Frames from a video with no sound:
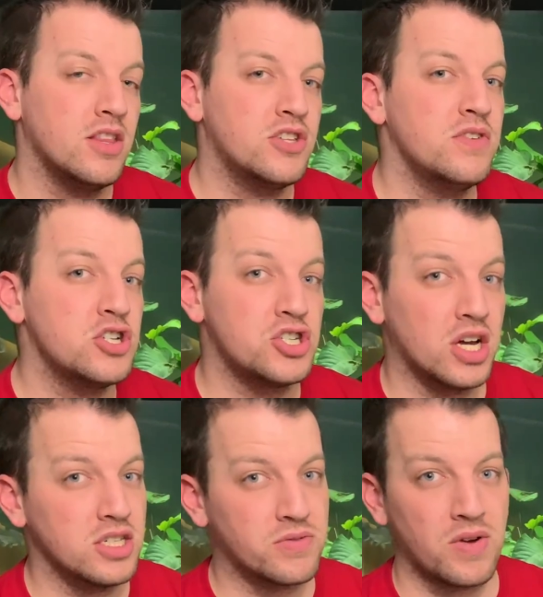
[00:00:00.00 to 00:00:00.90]
This fish
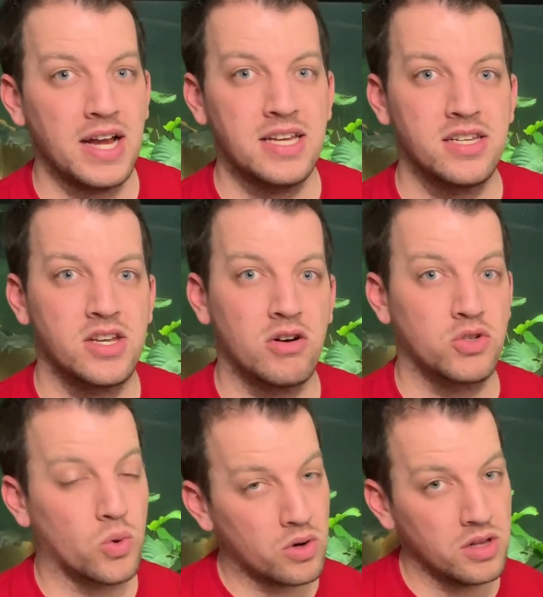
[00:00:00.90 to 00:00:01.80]
does fight
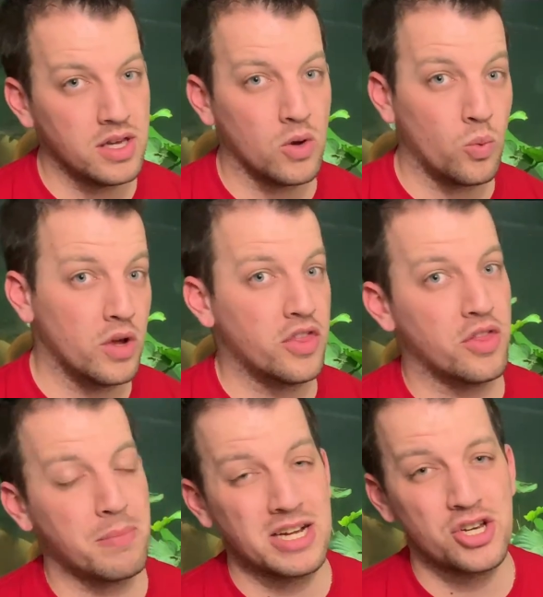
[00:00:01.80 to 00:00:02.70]
territorially
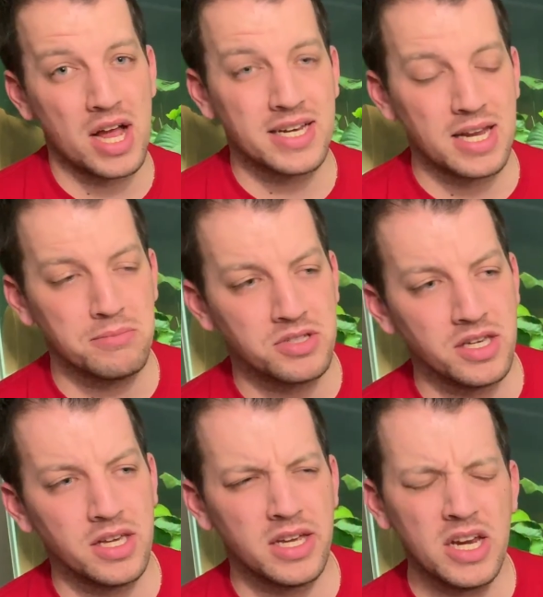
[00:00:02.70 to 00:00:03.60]
with my Jack
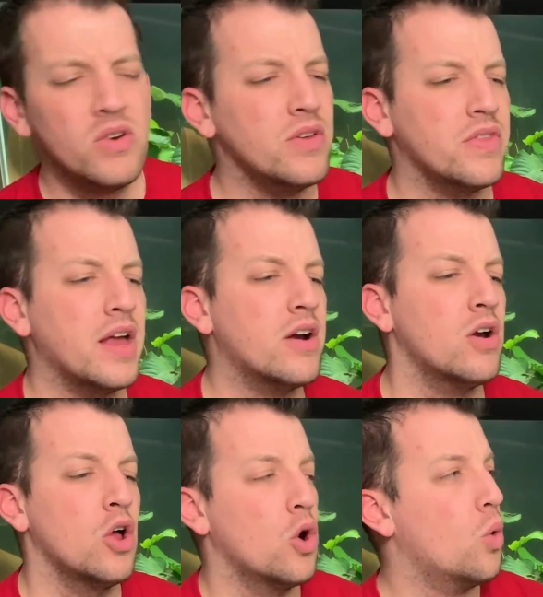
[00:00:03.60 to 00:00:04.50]
Dempsey here and
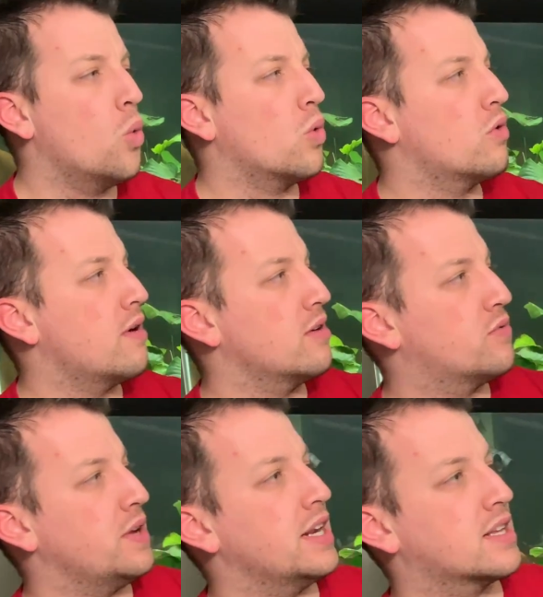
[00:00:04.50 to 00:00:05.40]
there, or around
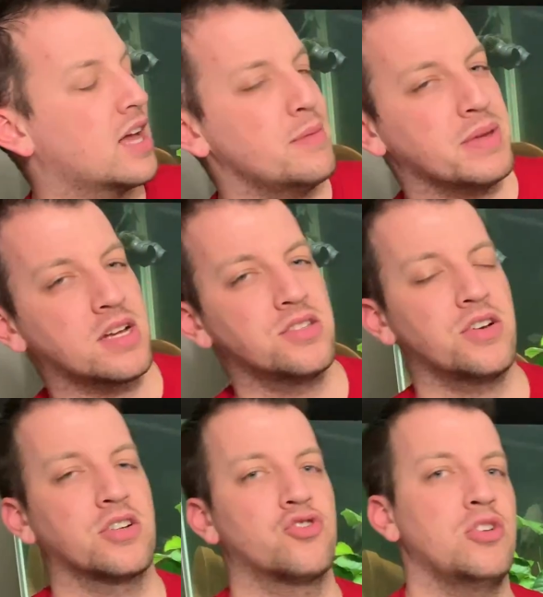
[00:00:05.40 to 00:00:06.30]
feeding time, because
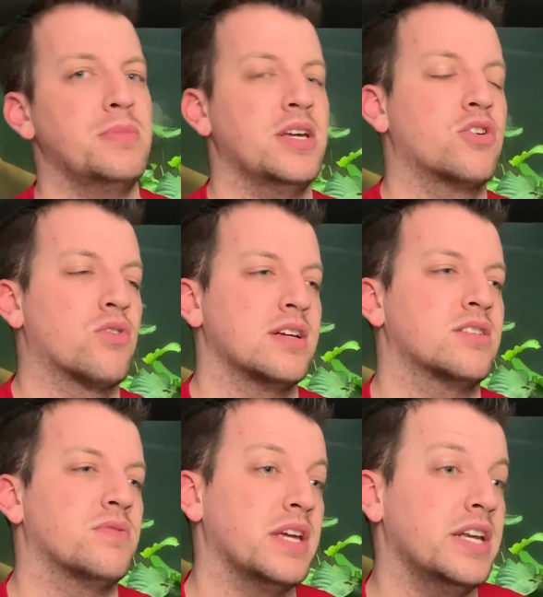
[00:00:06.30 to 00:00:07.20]
they're extremely
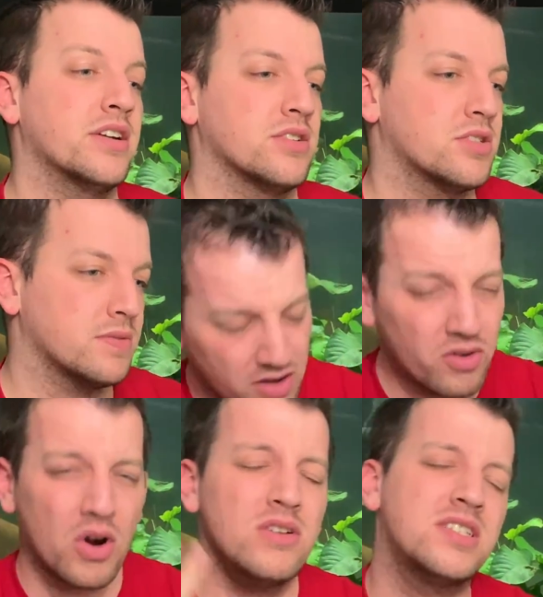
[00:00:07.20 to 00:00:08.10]
aggressive eaters. In
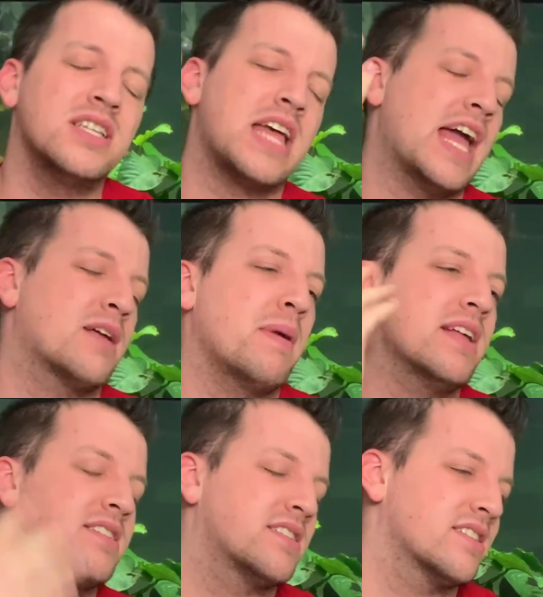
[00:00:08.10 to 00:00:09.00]
regards to tank
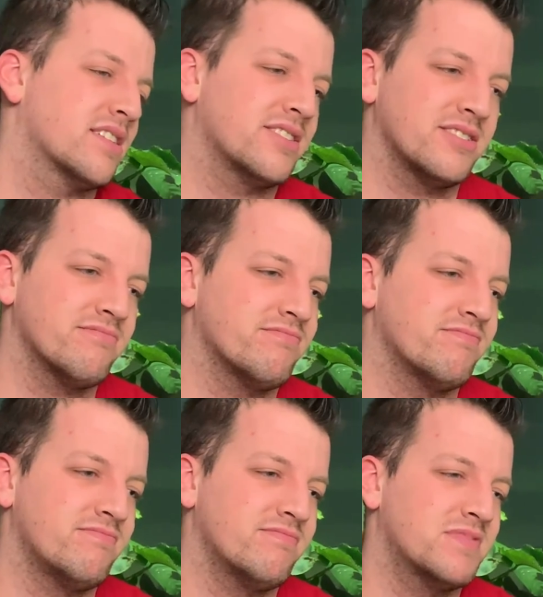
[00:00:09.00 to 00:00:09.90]
mates,
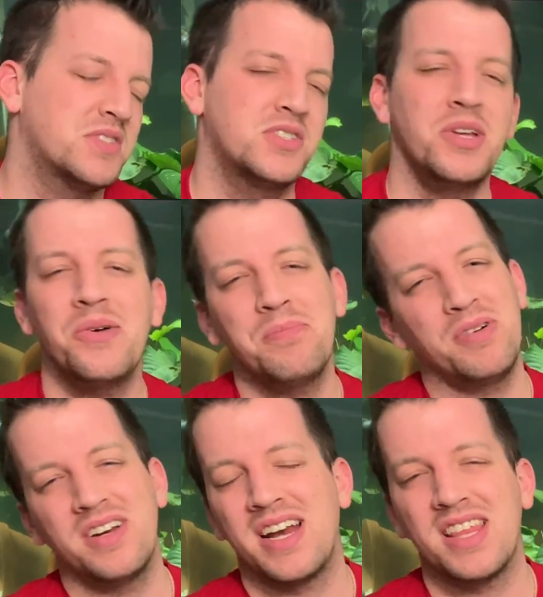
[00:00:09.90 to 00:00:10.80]
don't
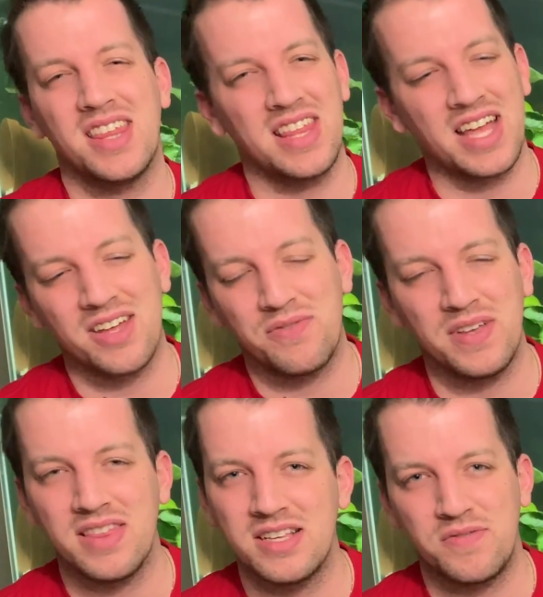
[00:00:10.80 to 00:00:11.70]
put anything that could
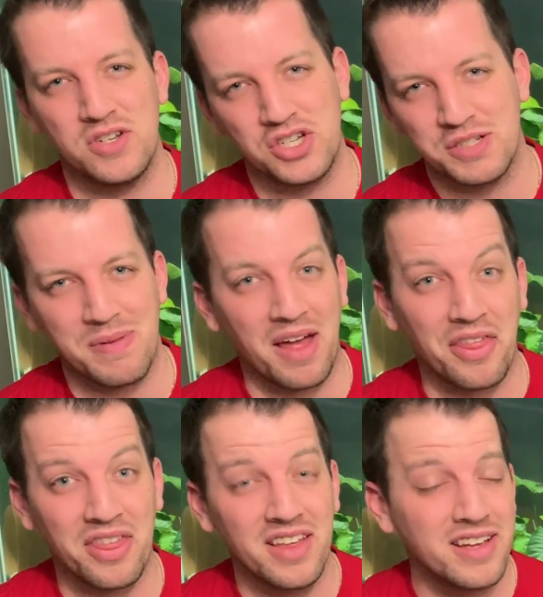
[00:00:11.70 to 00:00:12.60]
fit in this fish's
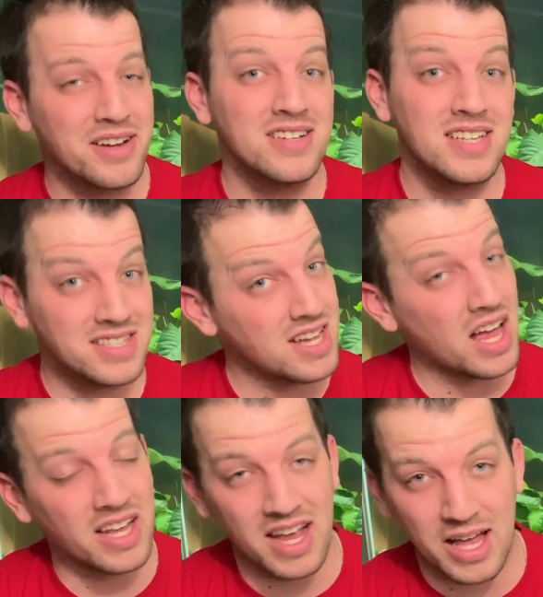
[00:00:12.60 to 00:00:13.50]
mouth, because it's
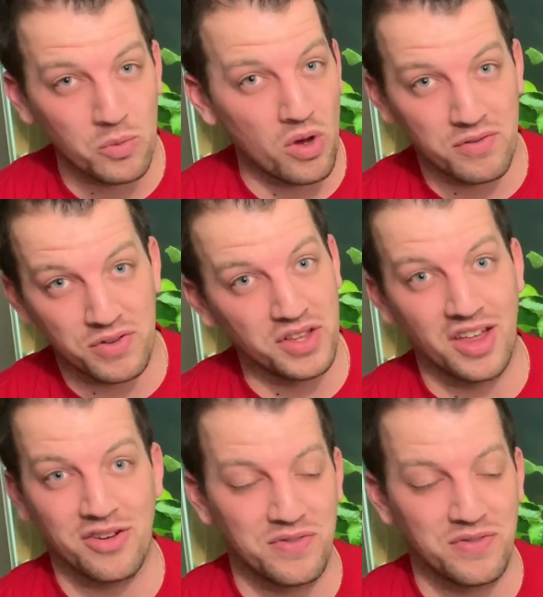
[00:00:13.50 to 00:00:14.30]
not going to end well for the other